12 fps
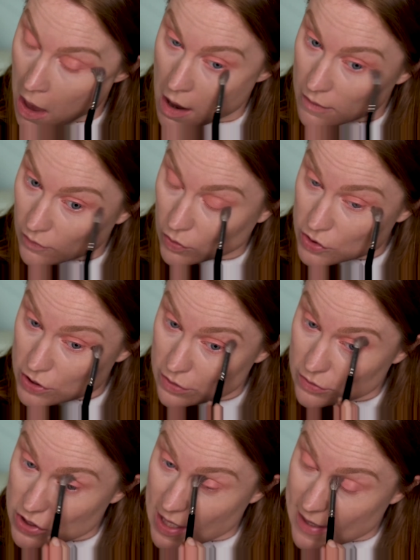I've got 2
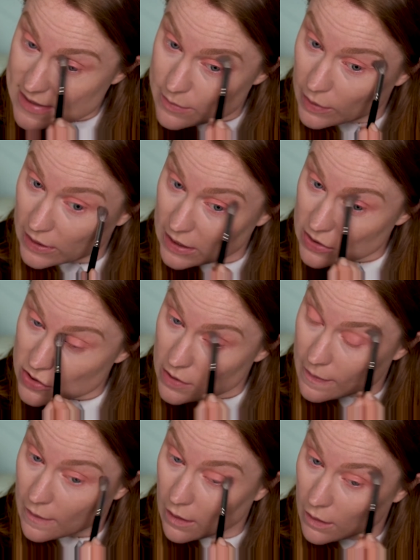chairs in my kitchen
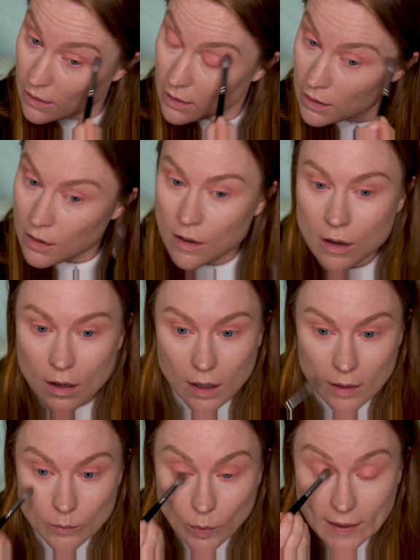that
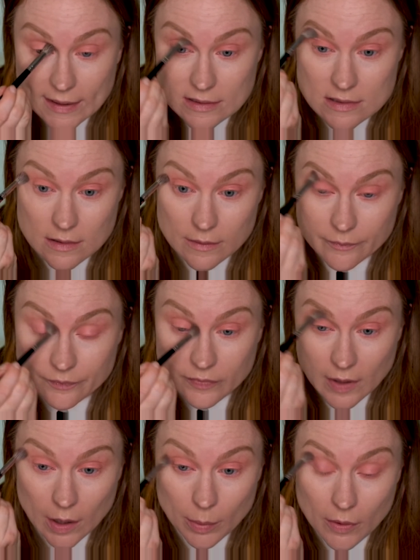I'm waiting to
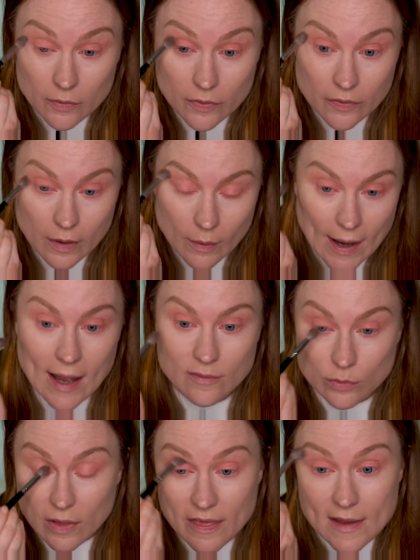upholster. I have all
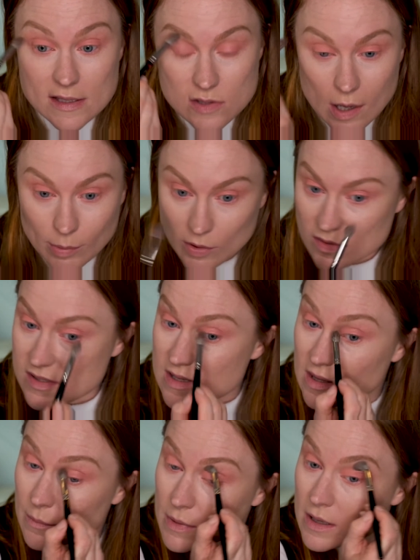the things to upholster
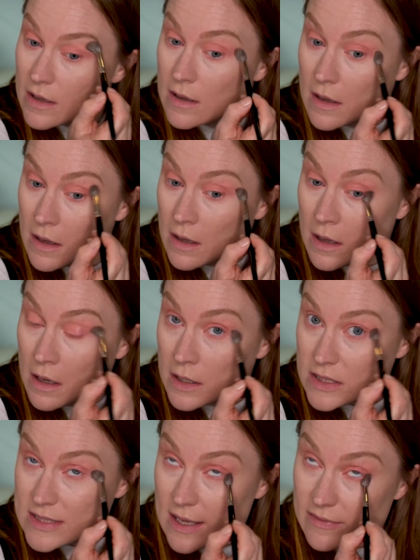them,
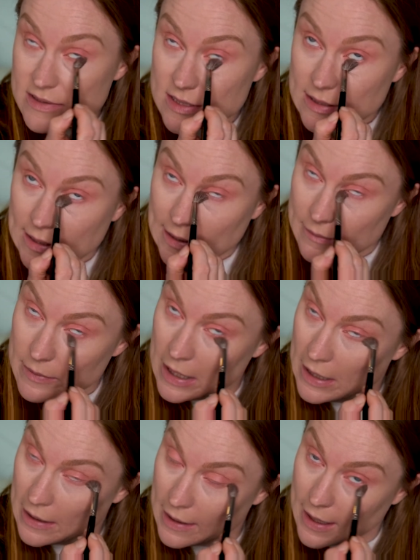just haven't done it yet.
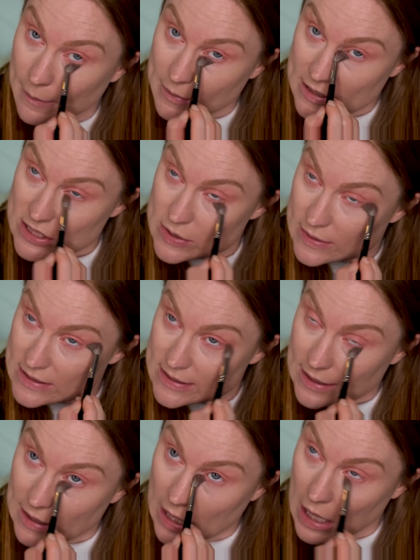I'm going to do it today.